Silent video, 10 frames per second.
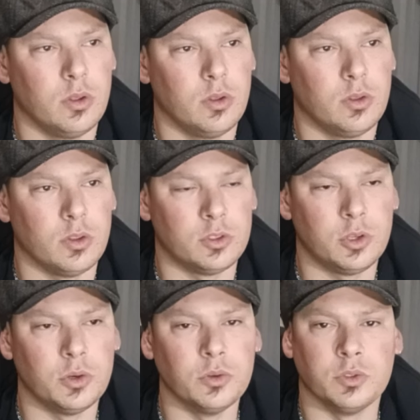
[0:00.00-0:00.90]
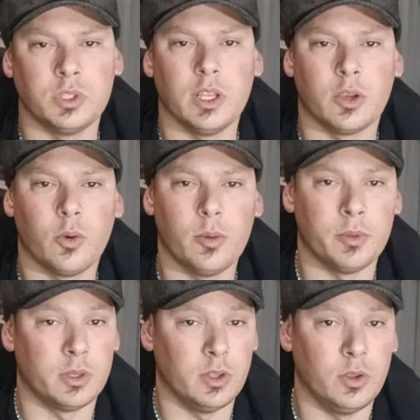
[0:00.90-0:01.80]
the tools and equipment
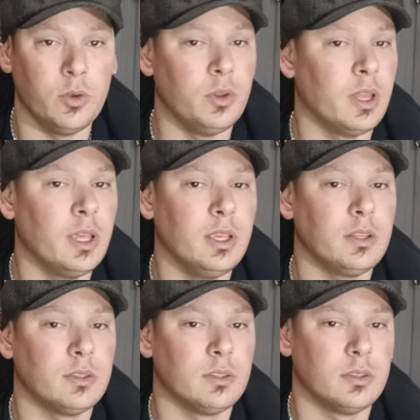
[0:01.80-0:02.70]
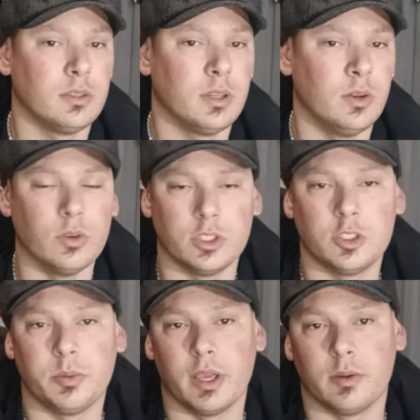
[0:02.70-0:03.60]
that you need in order to
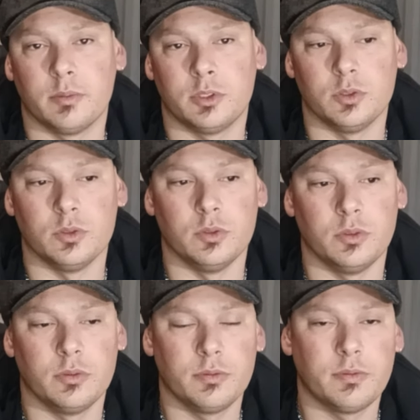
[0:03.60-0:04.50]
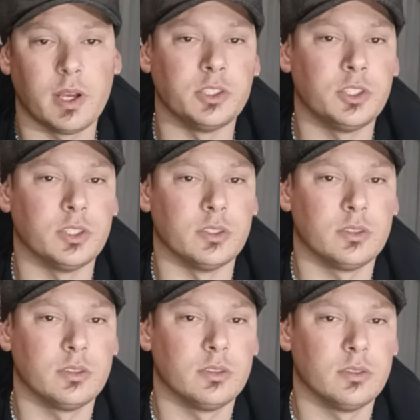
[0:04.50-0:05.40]
be able to function
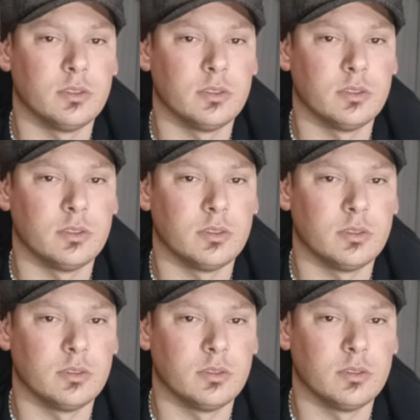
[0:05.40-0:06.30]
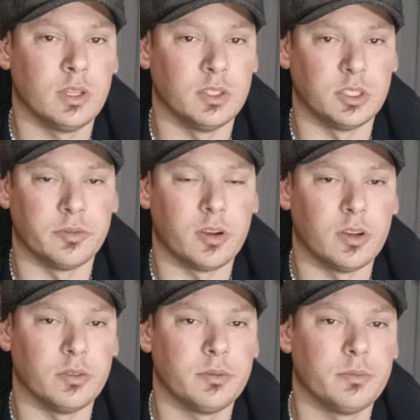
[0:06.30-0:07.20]
and survive.